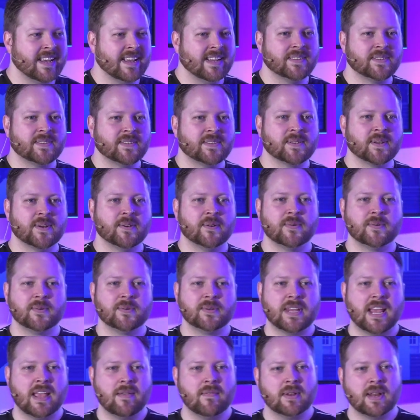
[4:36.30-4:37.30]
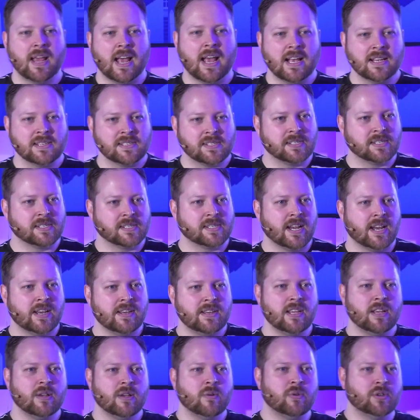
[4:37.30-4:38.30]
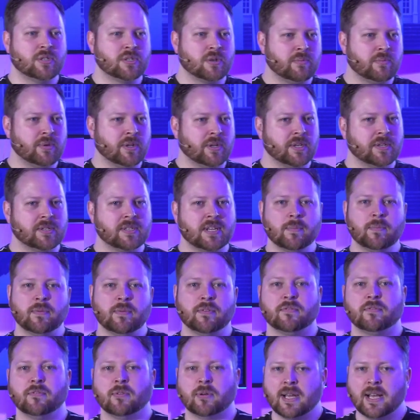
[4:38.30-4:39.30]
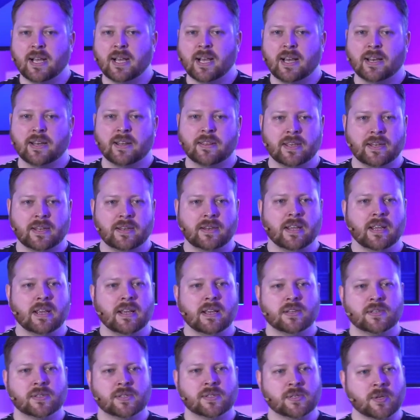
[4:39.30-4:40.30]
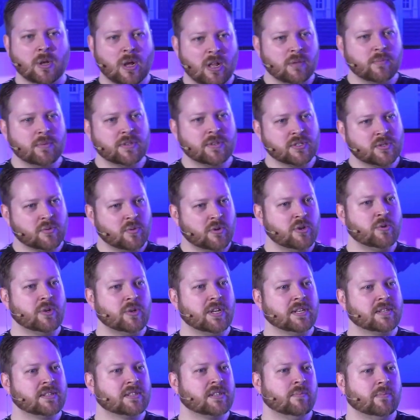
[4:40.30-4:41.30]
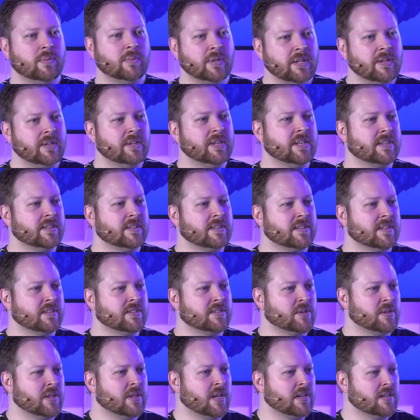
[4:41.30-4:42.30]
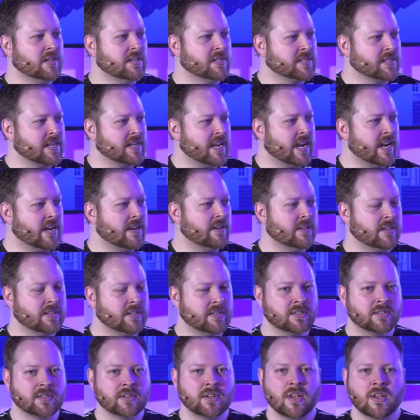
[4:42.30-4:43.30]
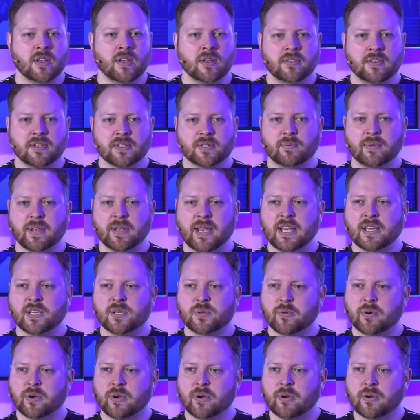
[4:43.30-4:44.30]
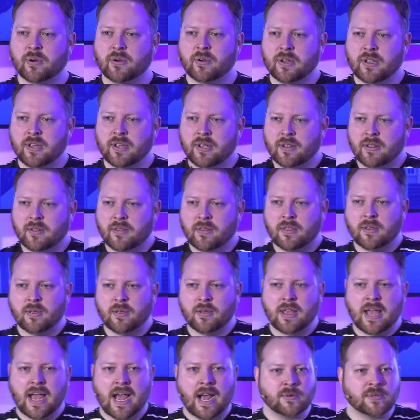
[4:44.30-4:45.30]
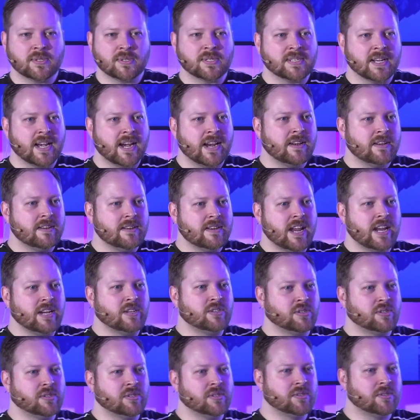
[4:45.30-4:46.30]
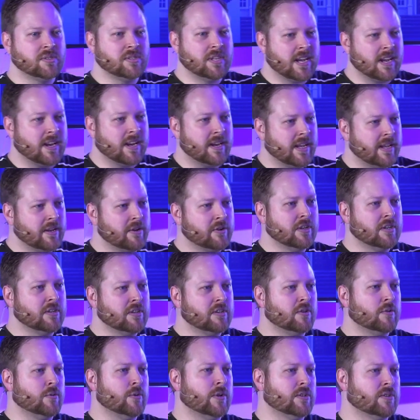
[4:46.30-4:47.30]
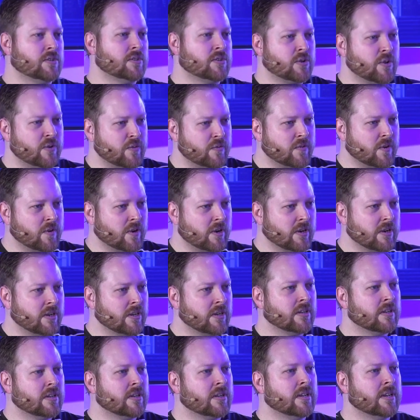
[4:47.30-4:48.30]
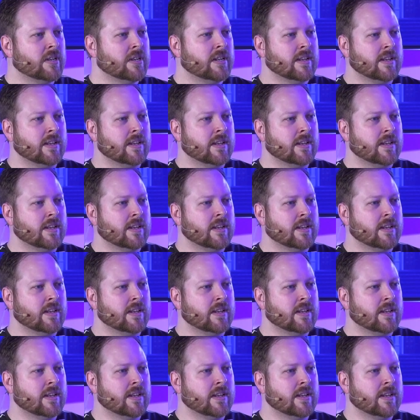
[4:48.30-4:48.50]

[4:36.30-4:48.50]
And so David has this idea, we should build a temple for God, and then Solomon's the one who gets to build it. And so they design this place where the outside nations, they could enter into it so far.